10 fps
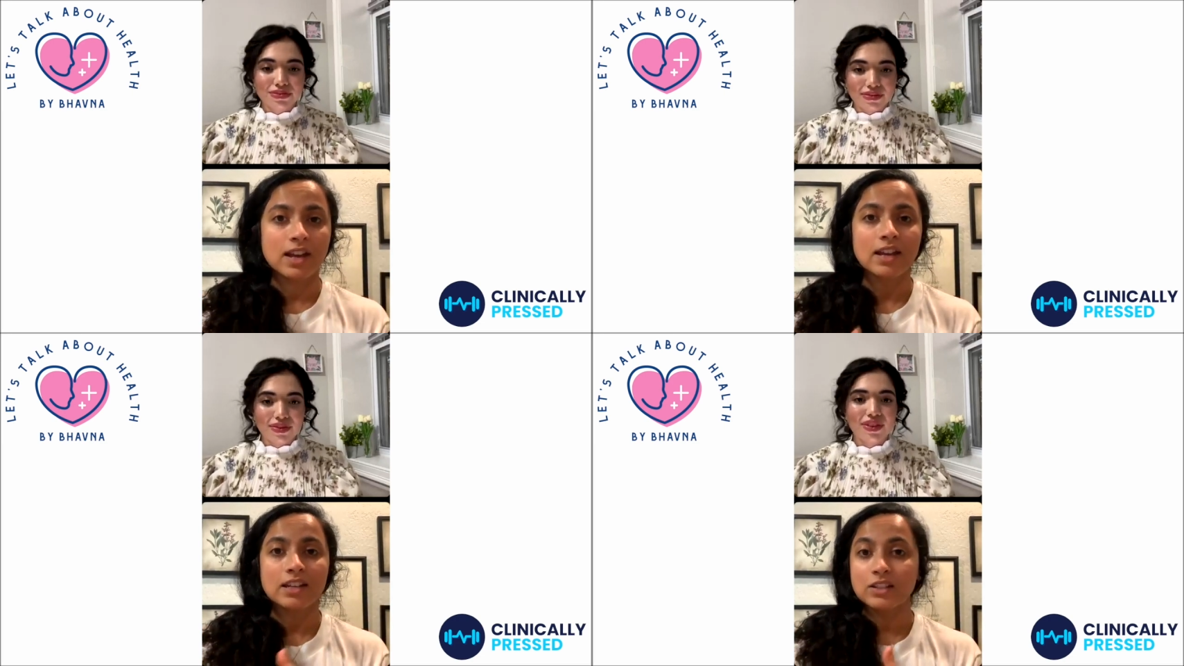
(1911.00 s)

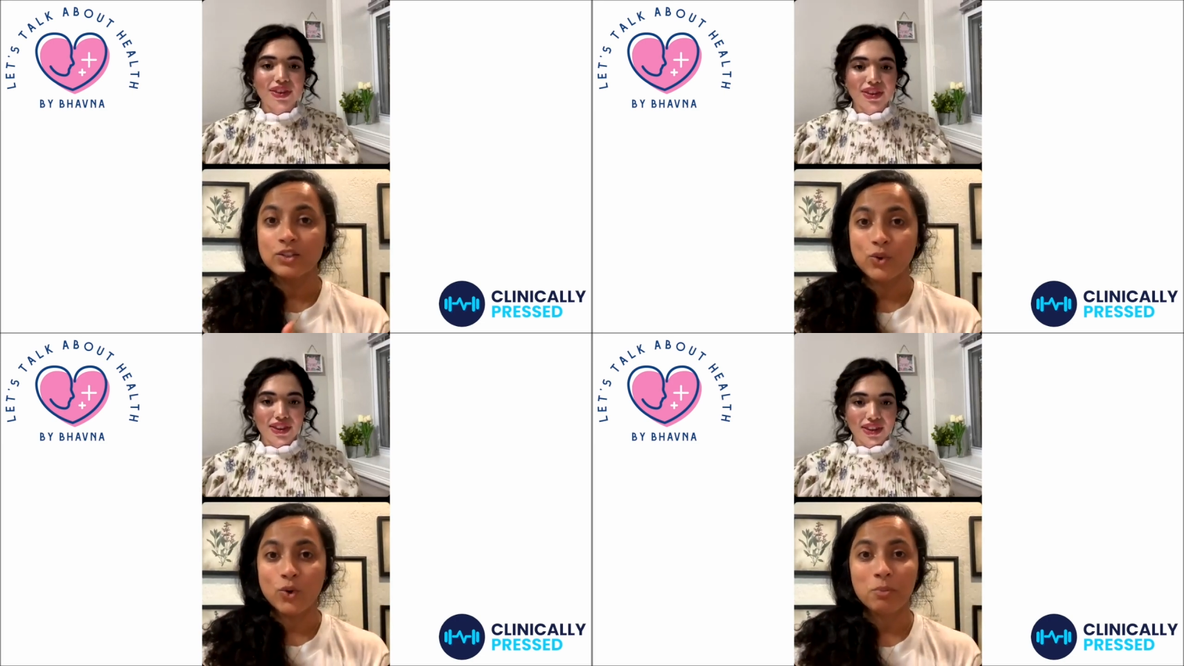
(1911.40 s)
Speaker 1: day, it's
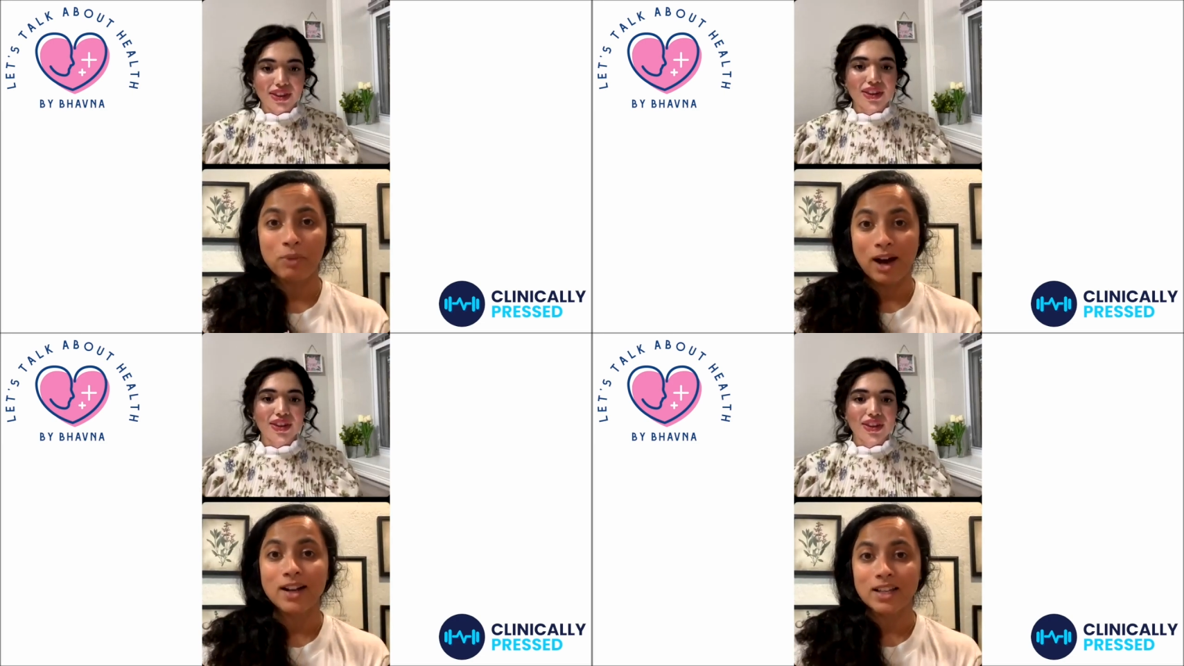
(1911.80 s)
your
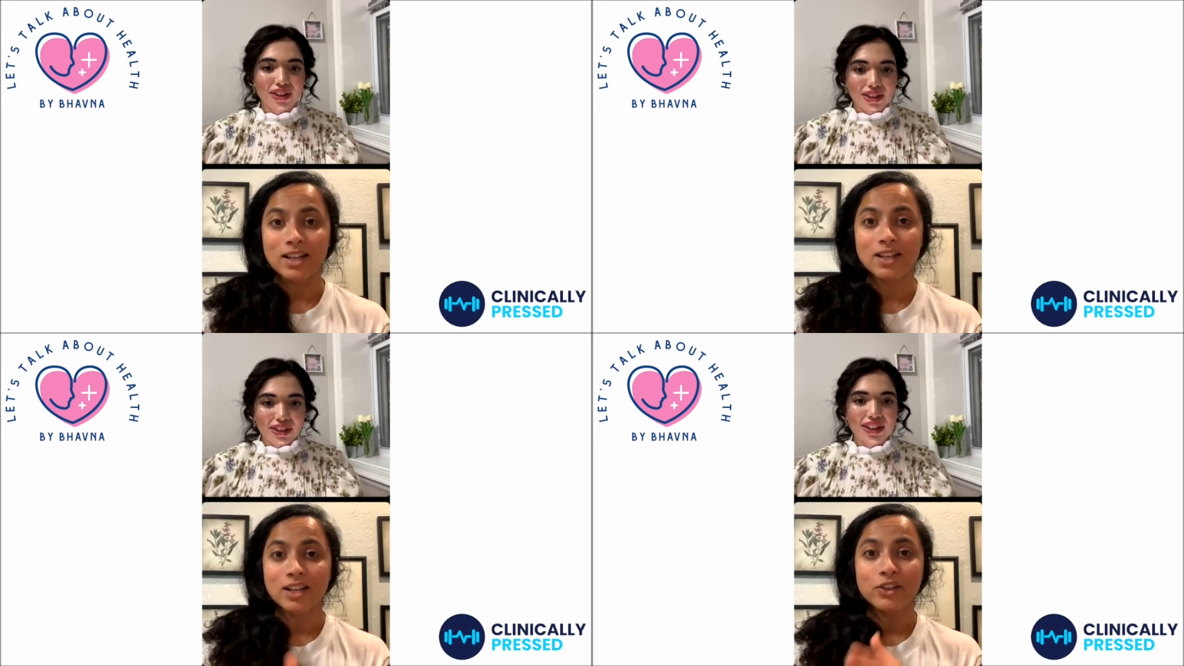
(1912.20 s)
body.
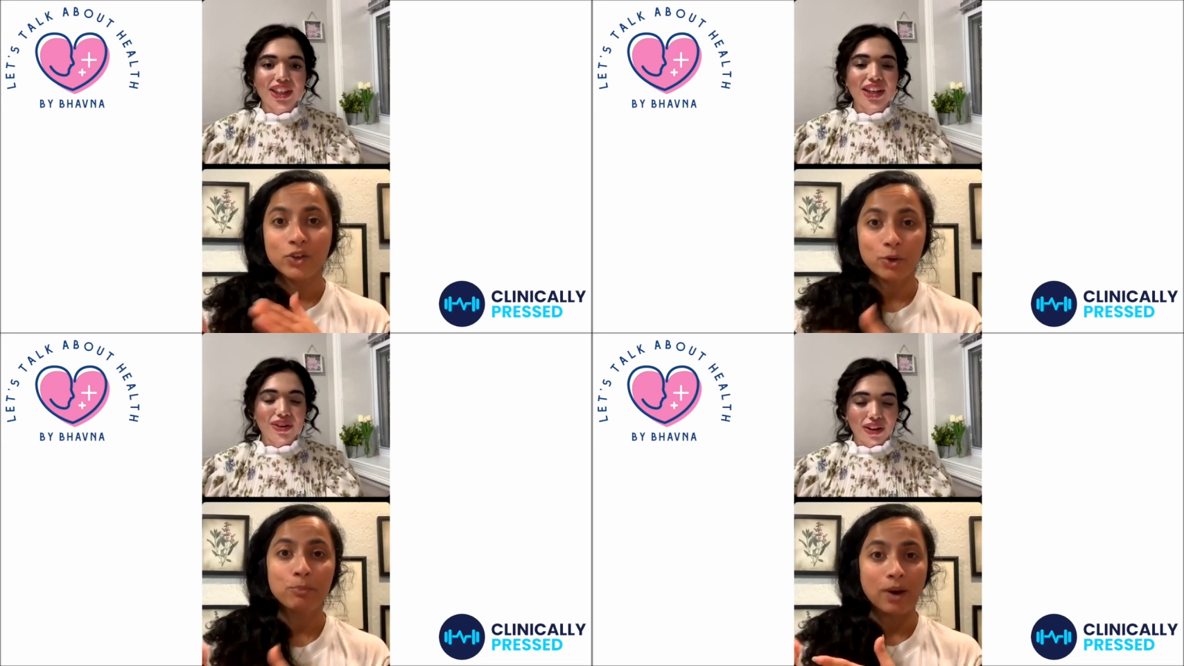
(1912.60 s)

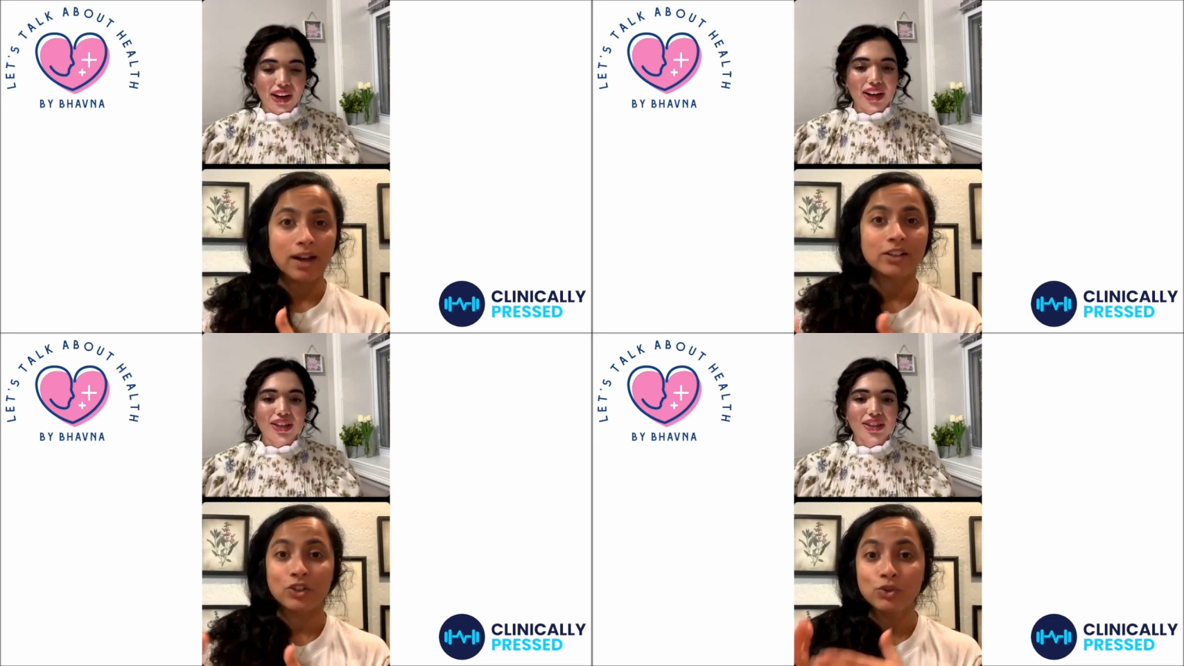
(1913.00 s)
Your body,
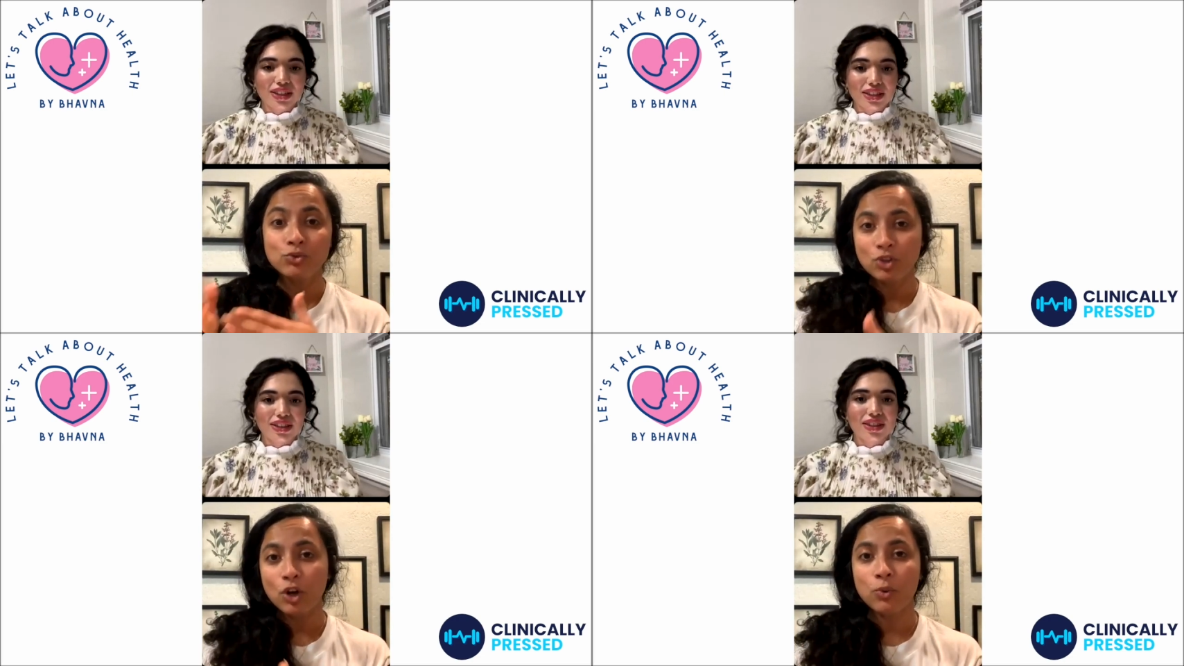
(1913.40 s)

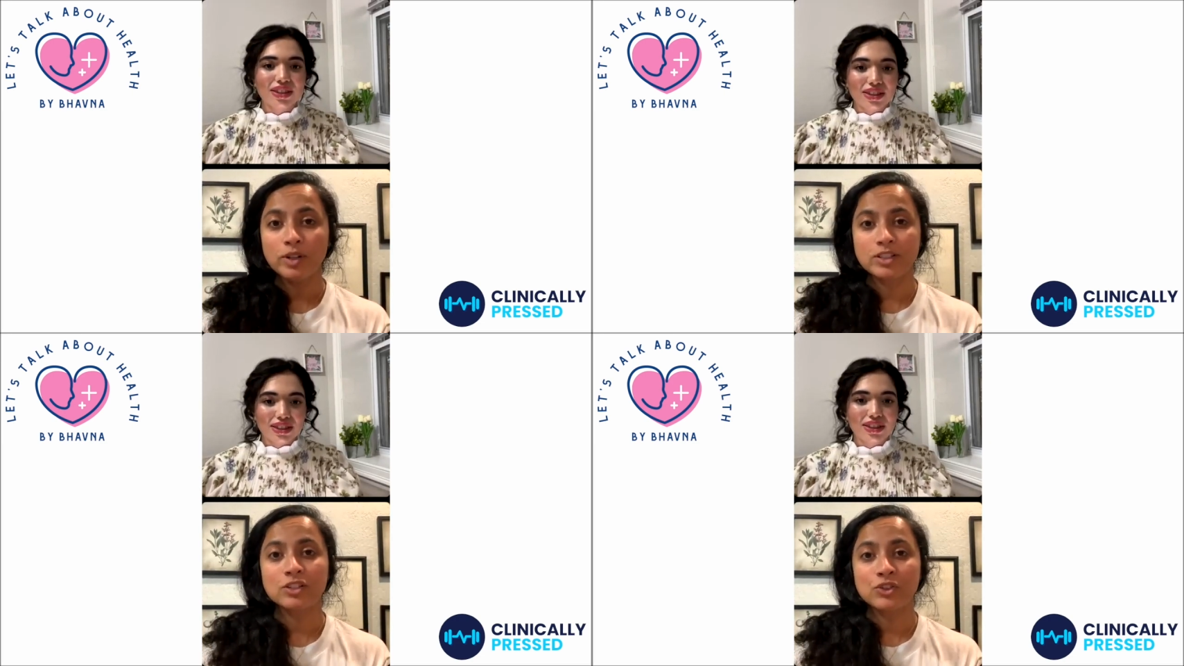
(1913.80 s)
you know
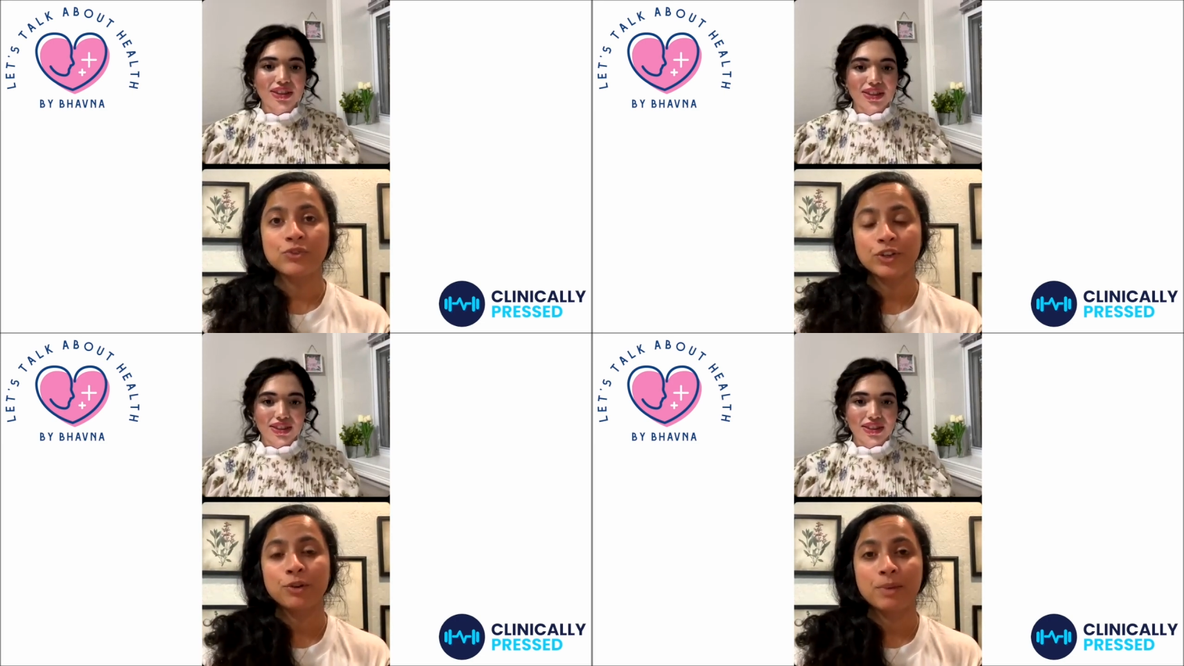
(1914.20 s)
what to do
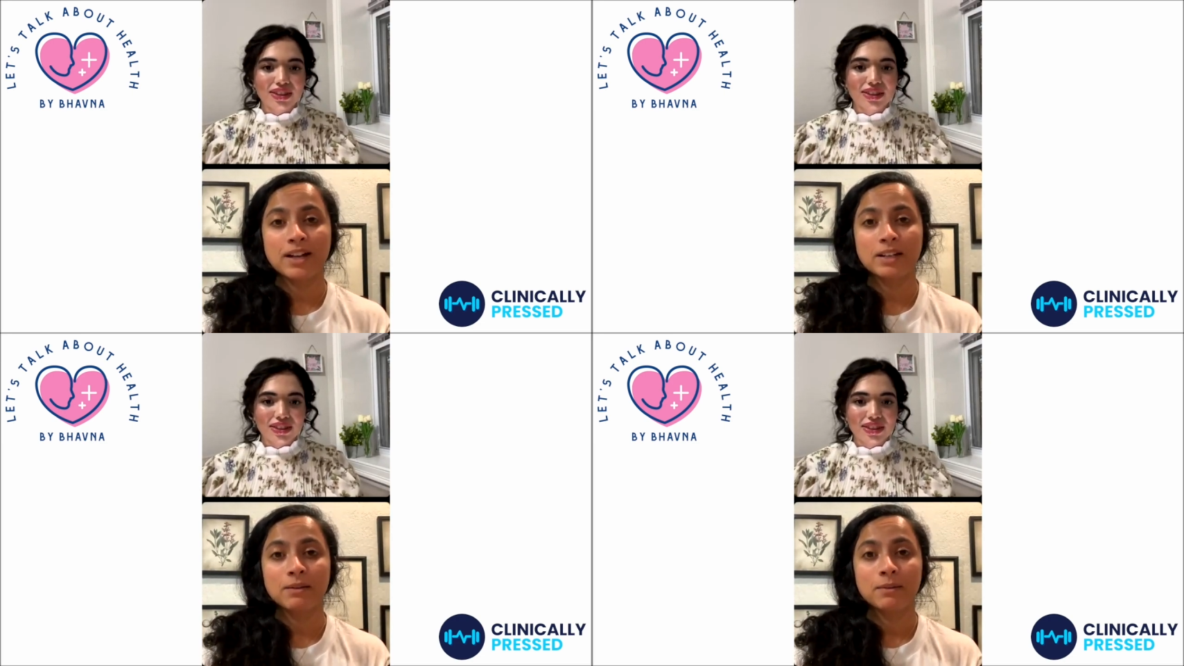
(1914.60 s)
for your
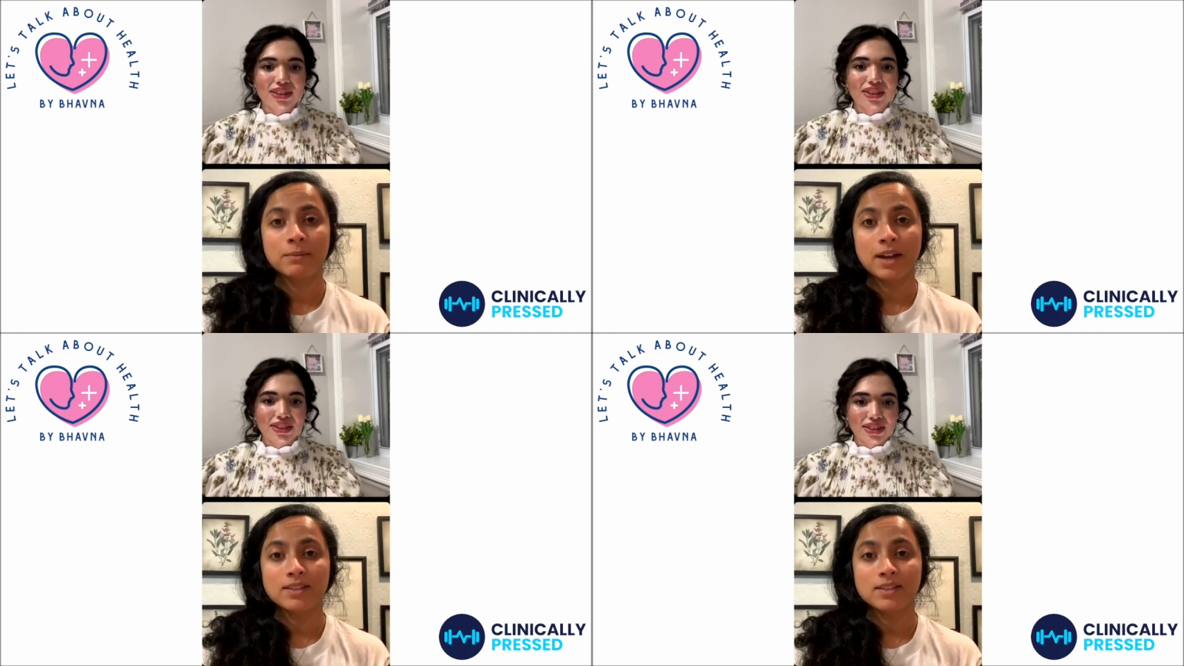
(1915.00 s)
body
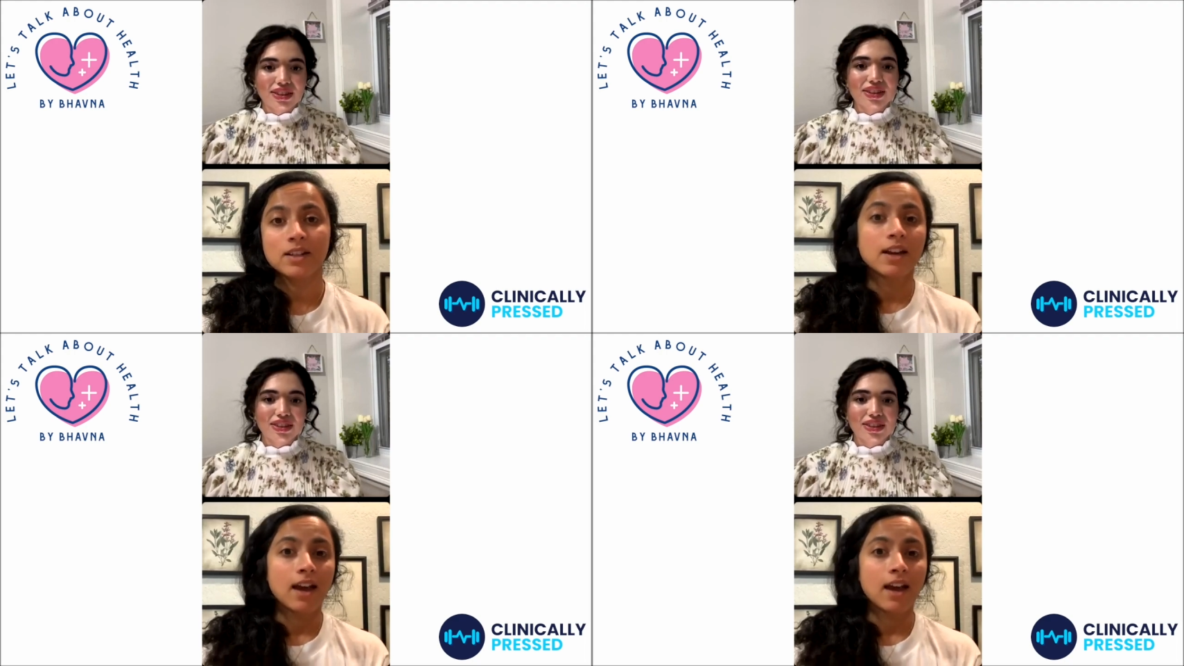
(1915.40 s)
best.